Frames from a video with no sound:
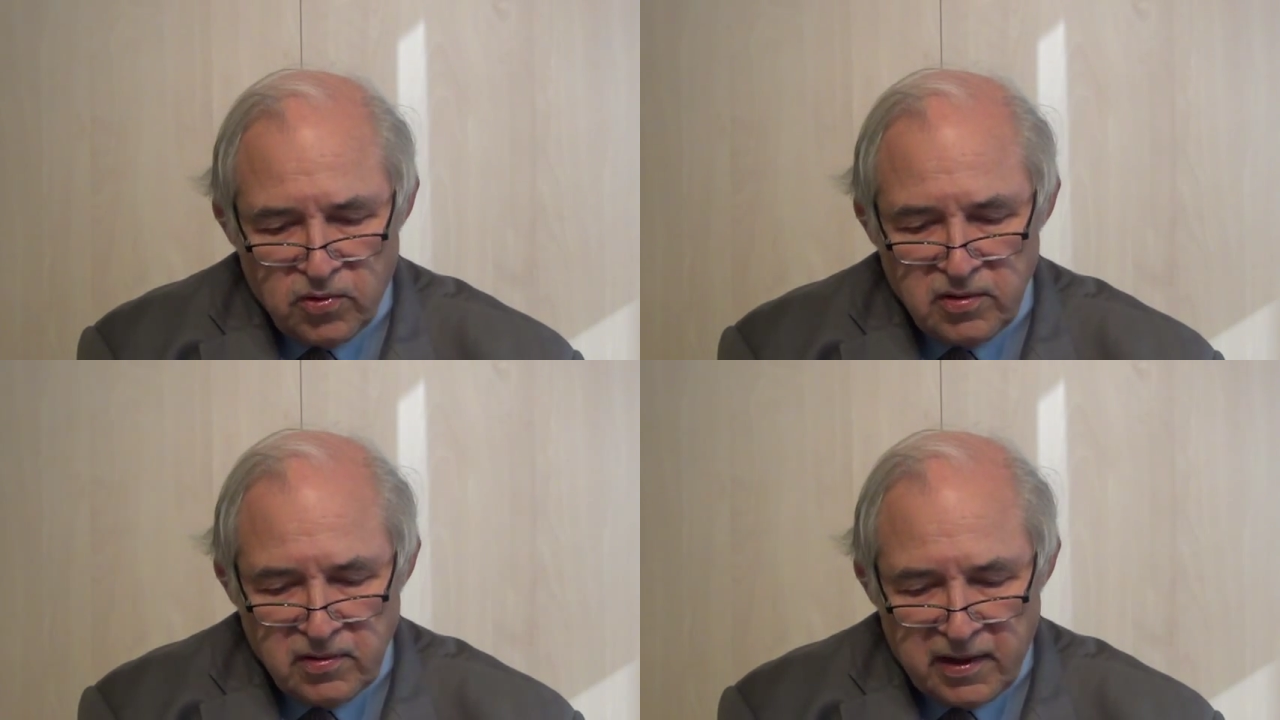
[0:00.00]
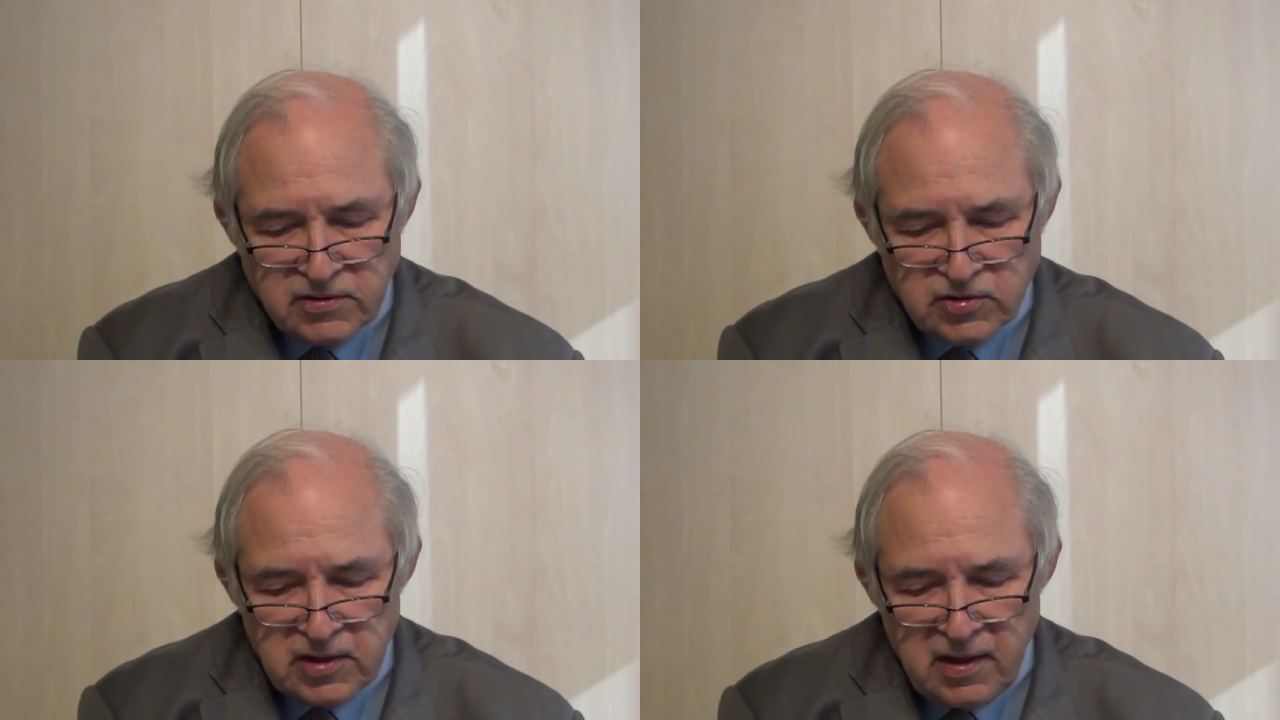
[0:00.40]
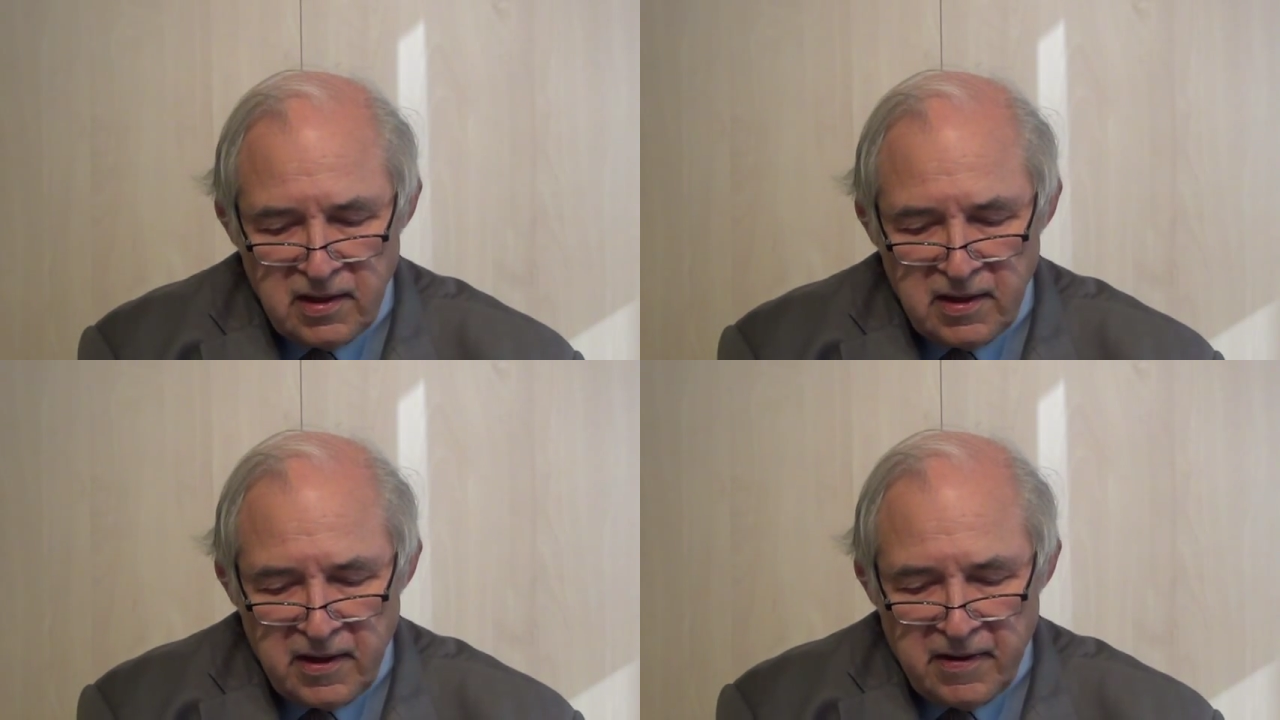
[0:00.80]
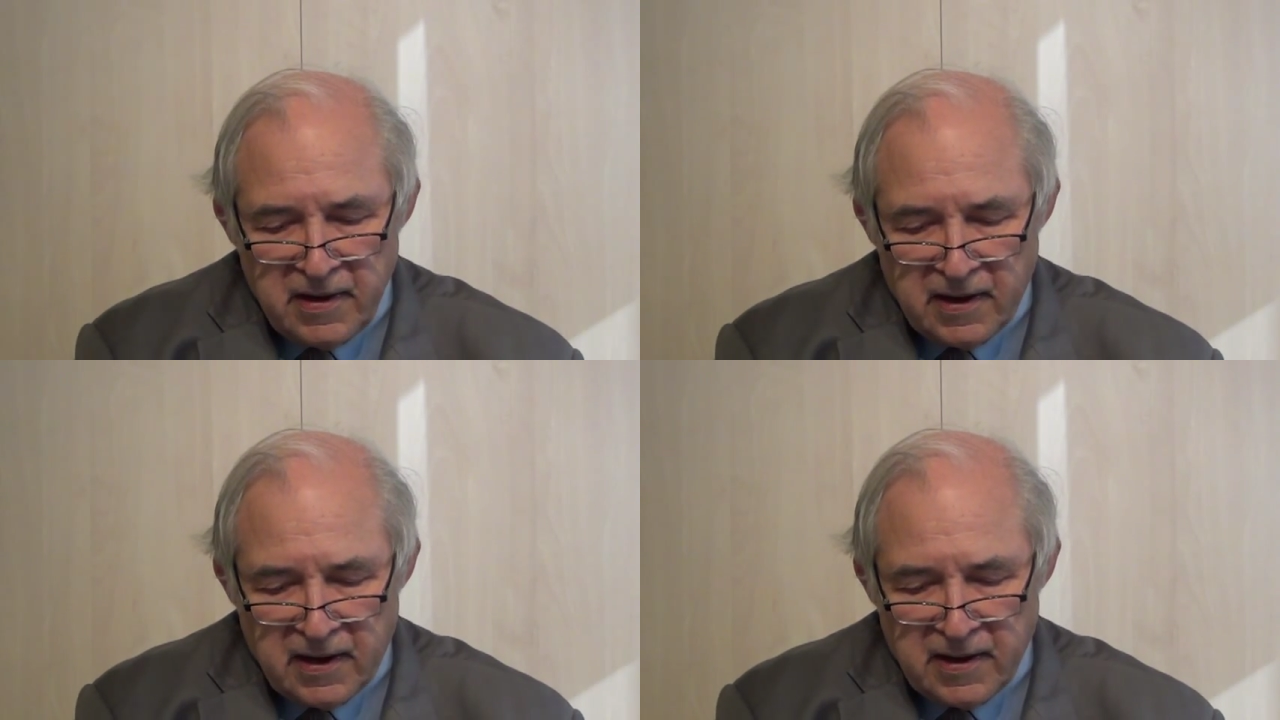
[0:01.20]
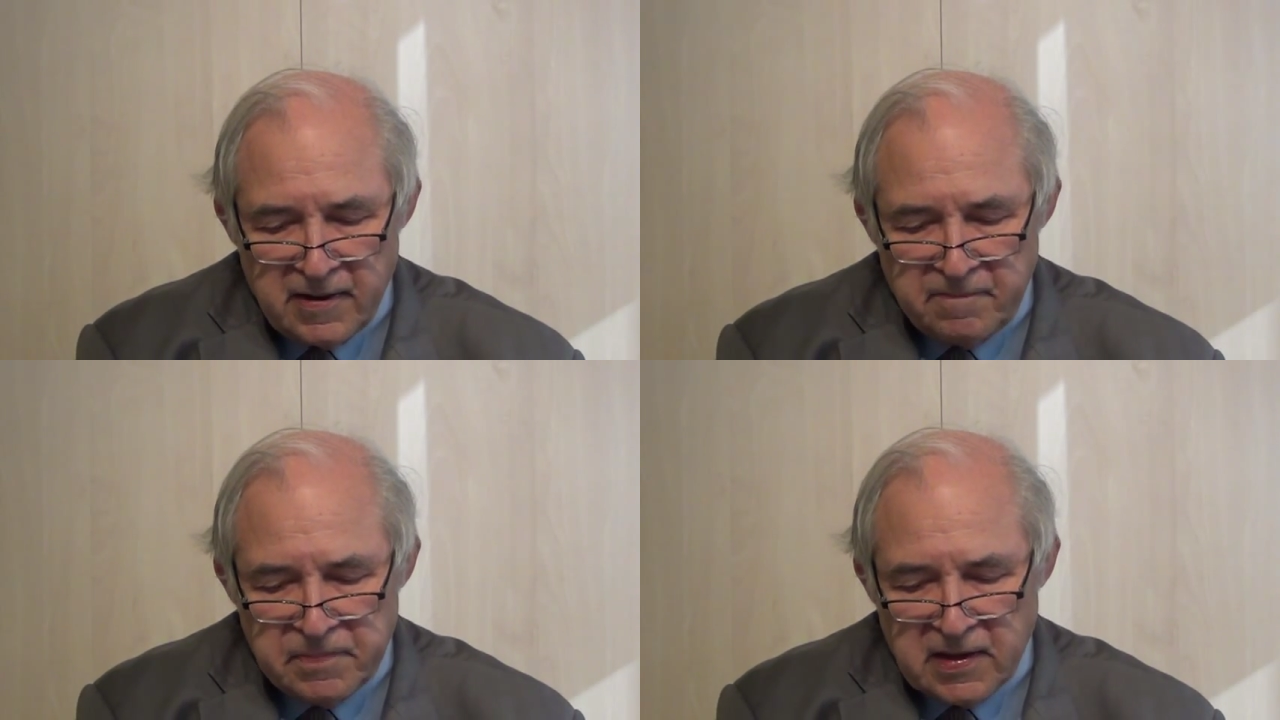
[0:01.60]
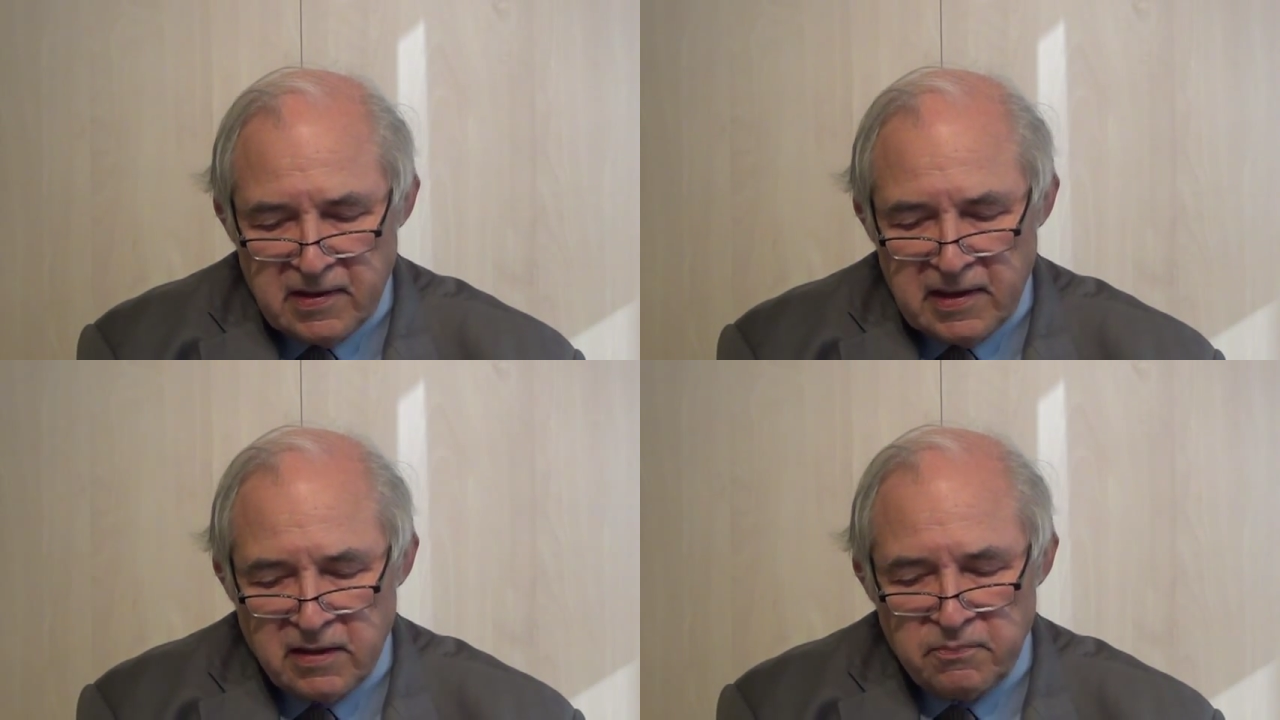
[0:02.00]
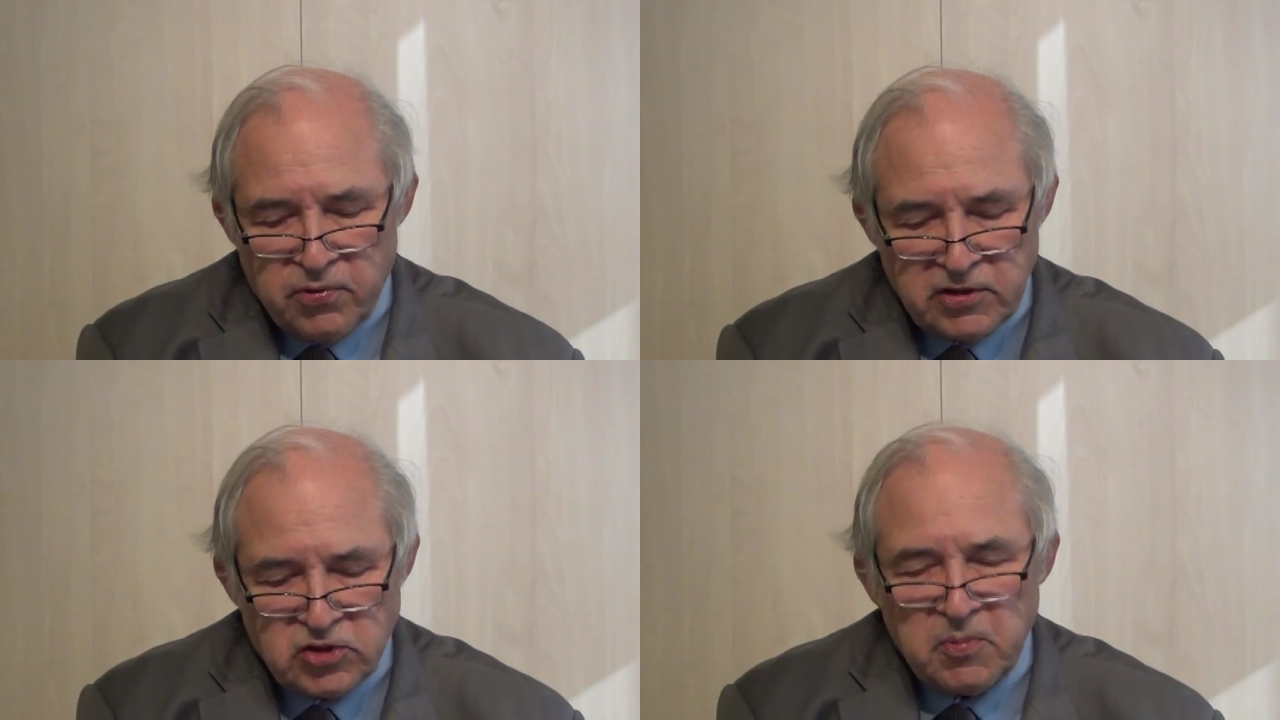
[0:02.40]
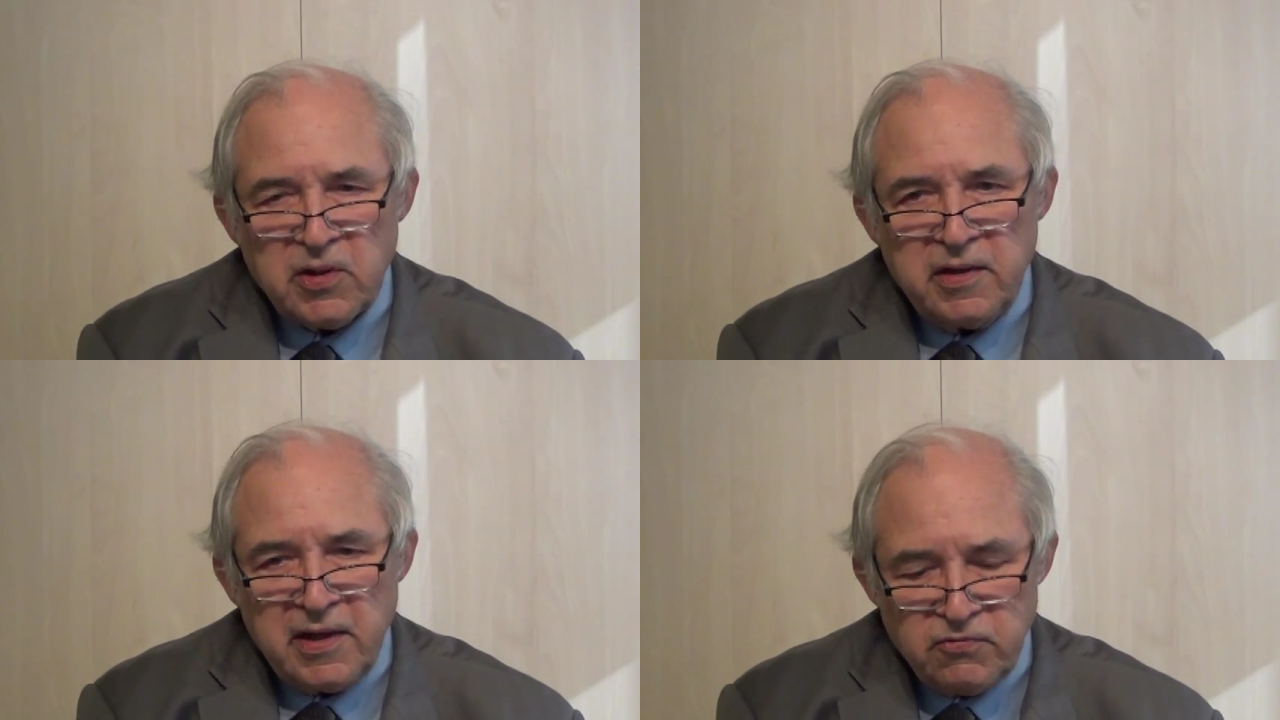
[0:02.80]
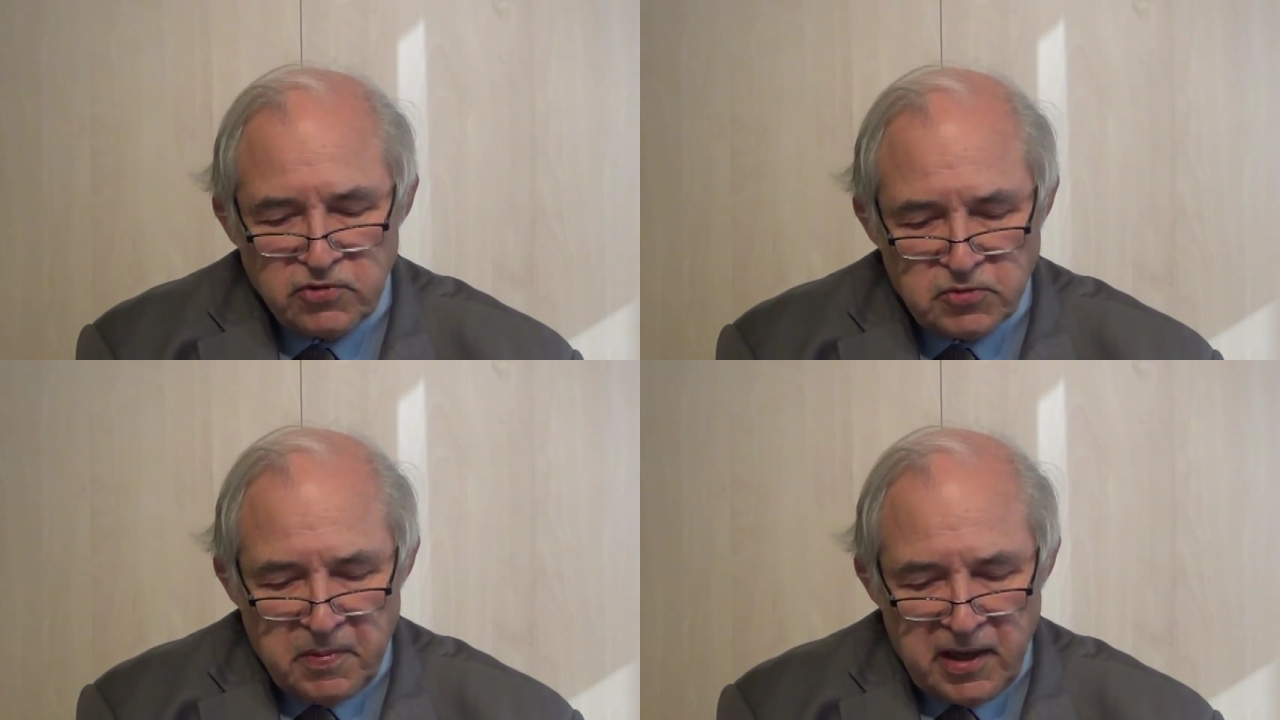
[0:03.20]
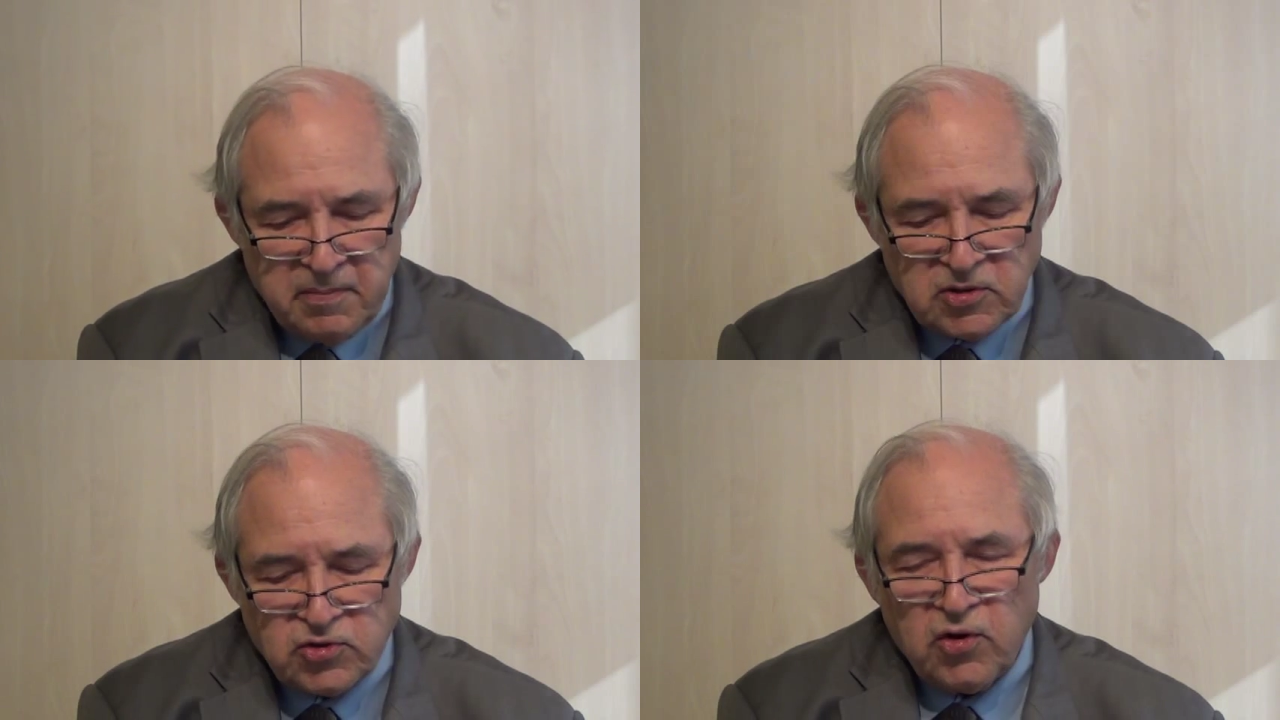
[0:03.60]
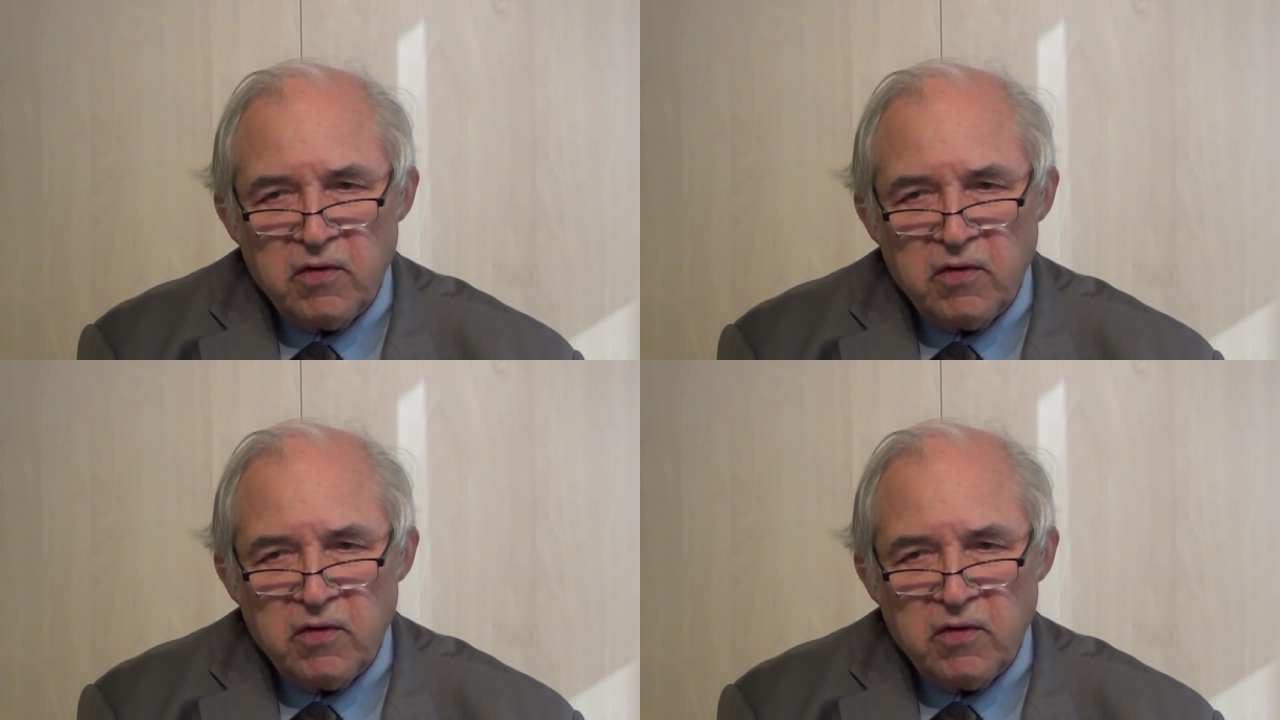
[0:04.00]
more or less in principal and interest payments